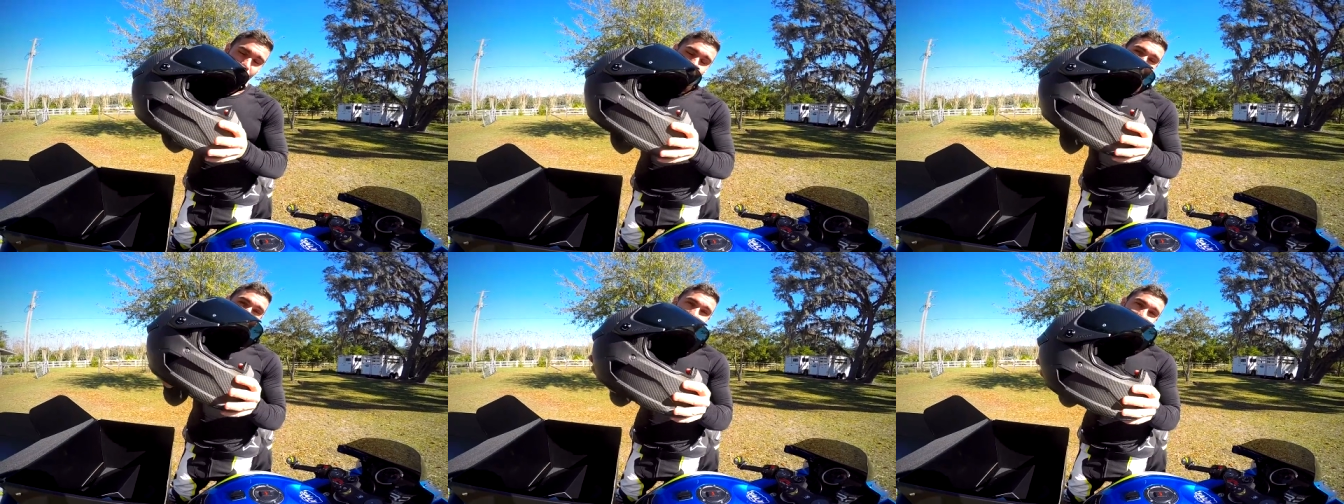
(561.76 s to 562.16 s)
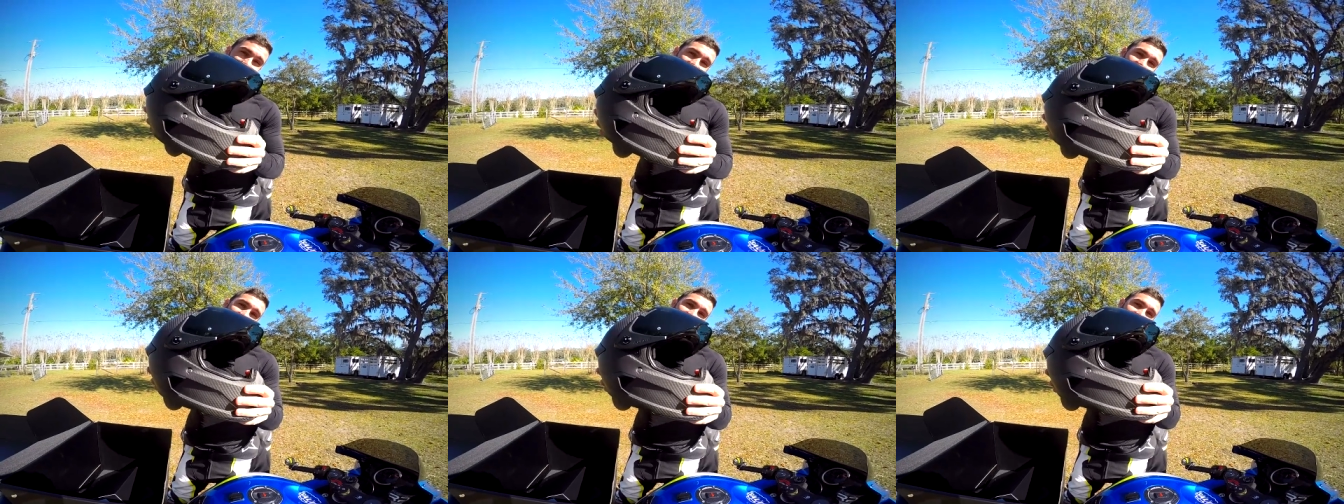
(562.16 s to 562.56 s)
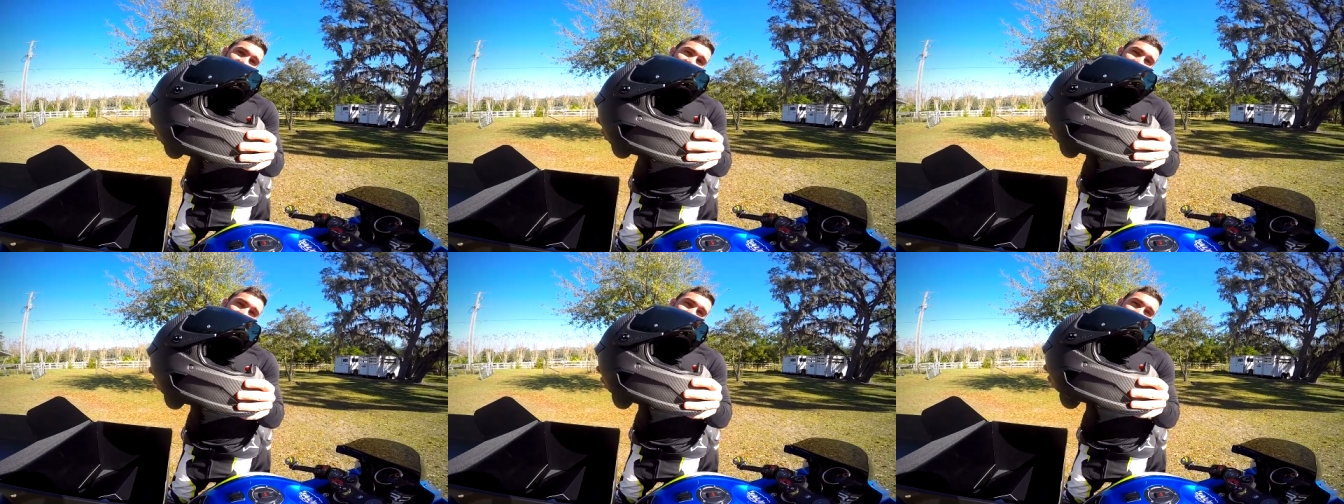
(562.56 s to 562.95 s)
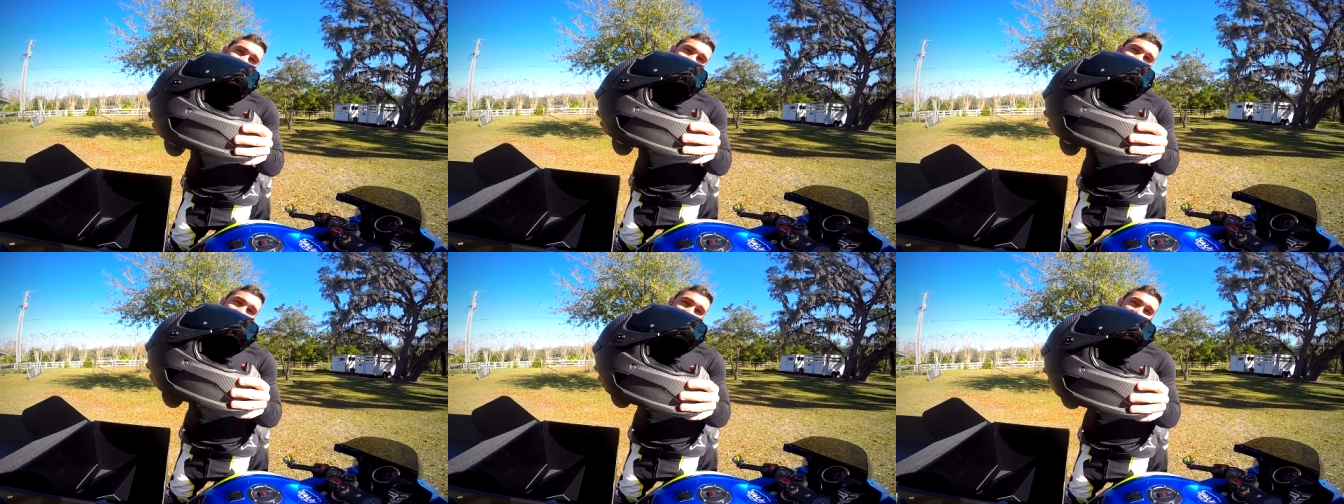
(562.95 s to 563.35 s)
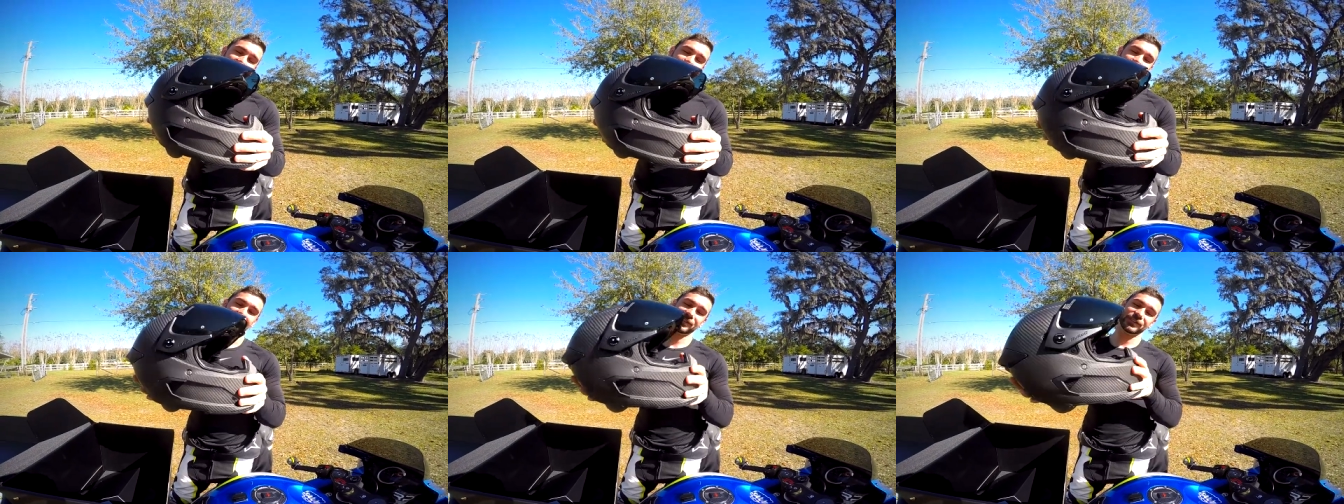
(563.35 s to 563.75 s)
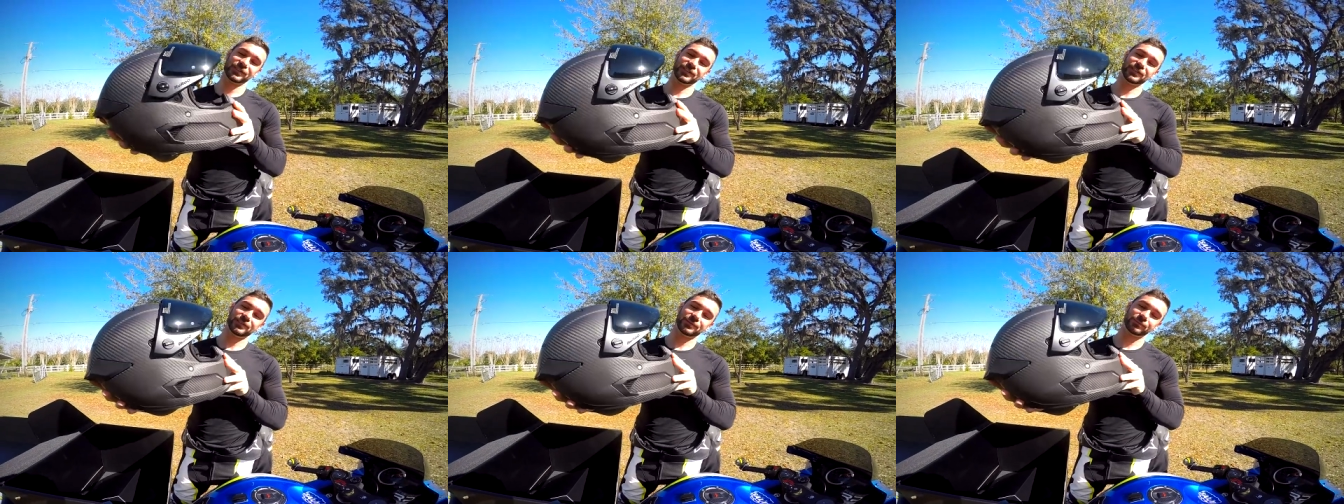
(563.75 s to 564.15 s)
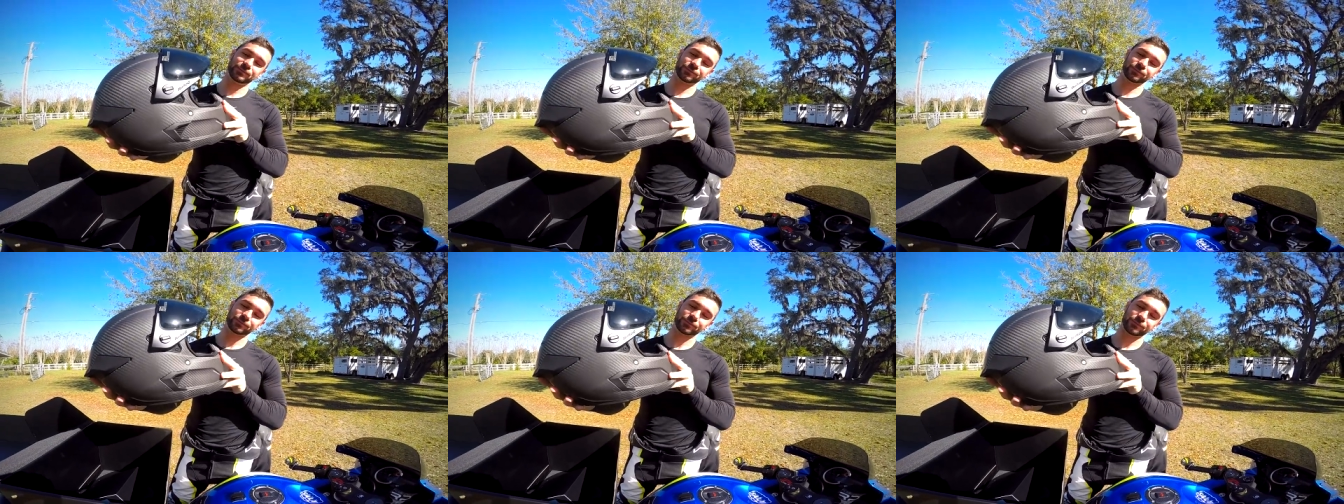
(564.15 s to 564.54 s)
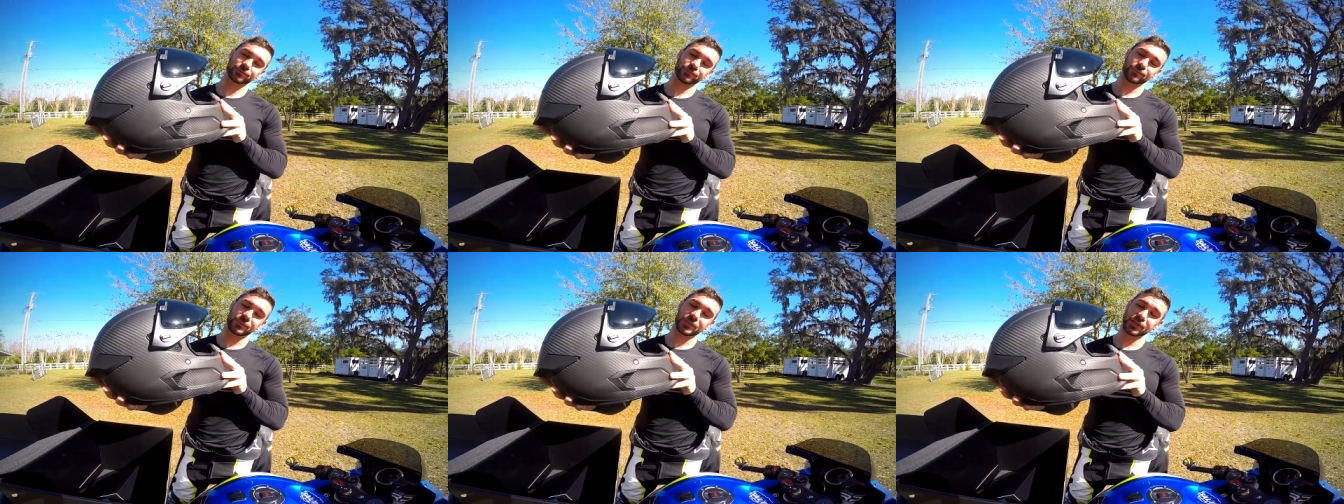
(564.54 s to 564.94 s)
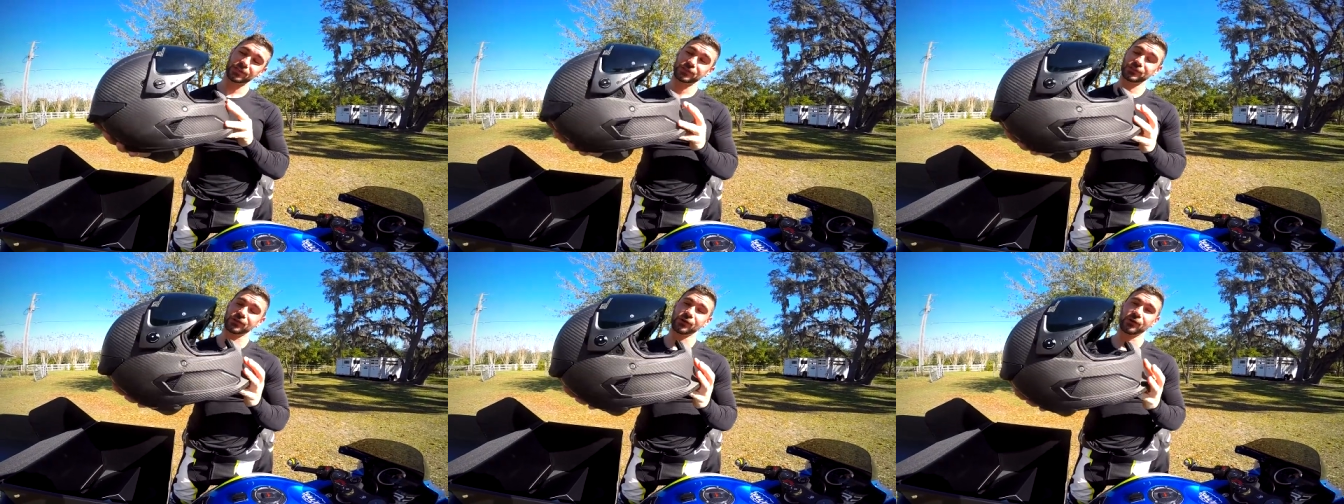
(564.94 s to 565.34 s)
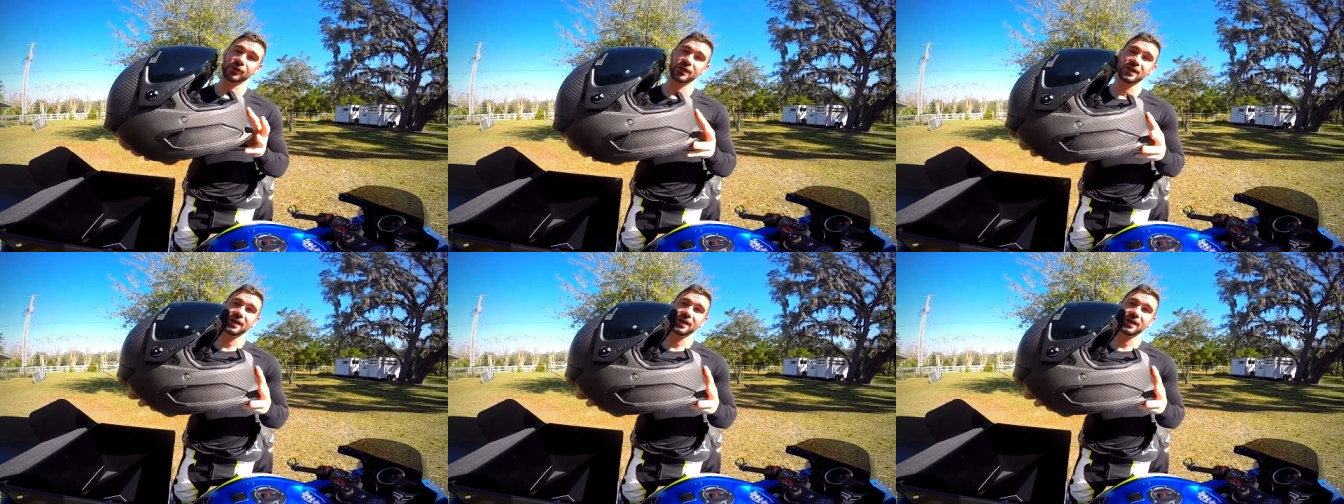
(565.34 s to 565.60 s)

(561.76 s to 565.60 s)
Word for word: one of these sick helmets. So